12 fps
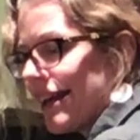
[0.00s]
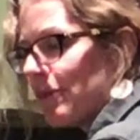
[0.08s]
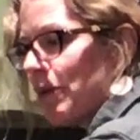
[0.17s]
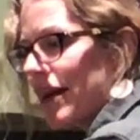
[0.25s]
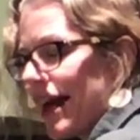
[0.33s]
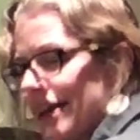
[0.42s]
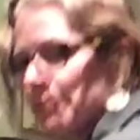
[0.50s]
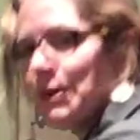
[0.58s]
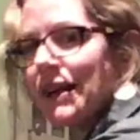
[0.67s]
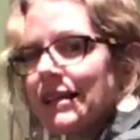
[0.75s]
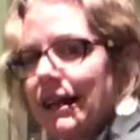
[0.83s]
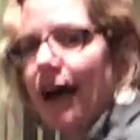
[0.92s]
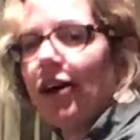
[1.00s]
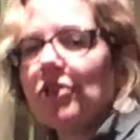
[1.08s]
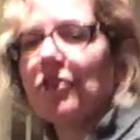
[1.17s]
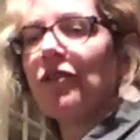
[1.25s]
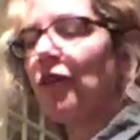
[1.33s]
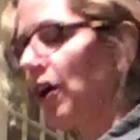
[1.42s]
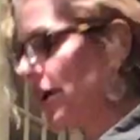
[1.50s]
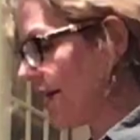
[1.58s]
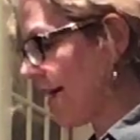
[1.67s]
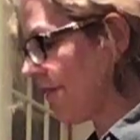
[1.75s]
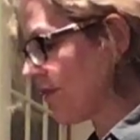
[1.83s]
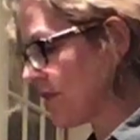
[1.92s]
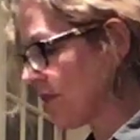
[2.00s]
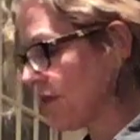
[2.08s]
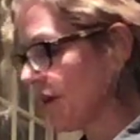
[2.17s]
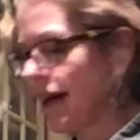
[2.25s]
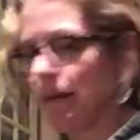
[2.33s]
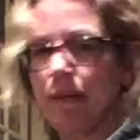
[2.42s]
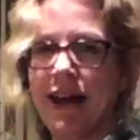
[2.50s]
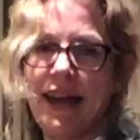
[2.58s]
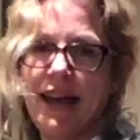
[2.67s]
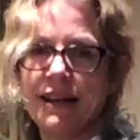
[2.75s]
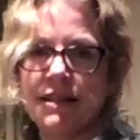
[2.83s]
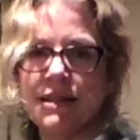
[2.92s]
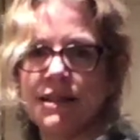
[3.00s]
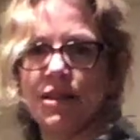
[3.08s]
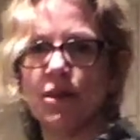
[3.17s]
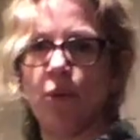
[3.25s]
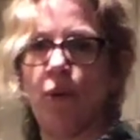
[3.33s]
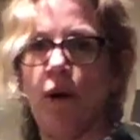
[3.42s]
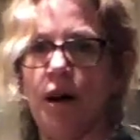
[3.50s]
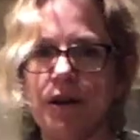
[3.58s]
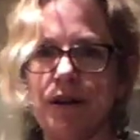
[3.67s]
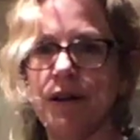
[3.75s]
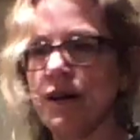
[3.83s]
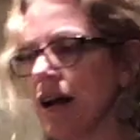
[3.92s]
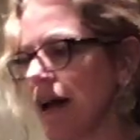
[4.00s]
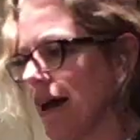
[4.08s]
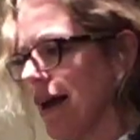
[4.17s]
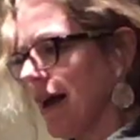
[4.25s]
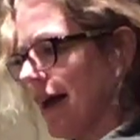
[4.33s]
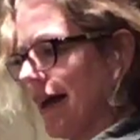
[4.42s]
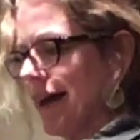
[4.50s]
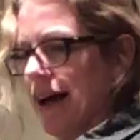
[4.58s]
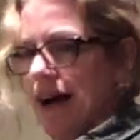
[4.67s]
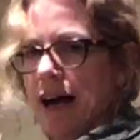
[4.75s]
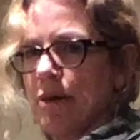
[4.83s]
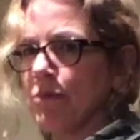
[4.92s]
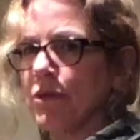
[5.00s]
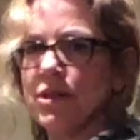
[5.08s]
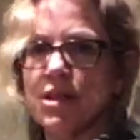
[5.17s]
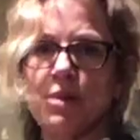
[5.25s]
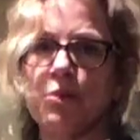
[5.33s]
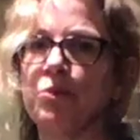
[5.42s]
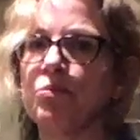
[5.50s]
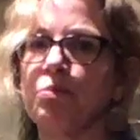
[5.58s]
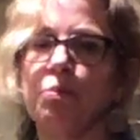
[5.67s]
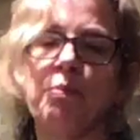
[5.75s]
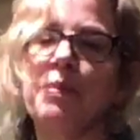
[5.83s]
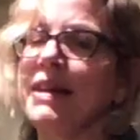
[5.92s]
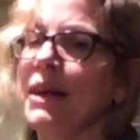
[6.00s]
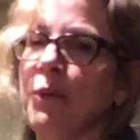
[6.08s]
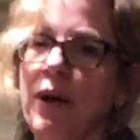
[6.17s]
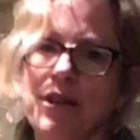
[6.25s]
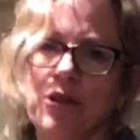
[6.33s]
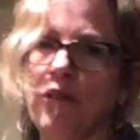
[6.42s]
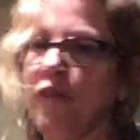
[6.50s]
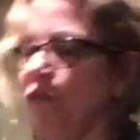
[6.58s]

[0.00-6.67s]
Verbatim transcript: when I bend down far enough to get my hands into the water, I'm just bending way too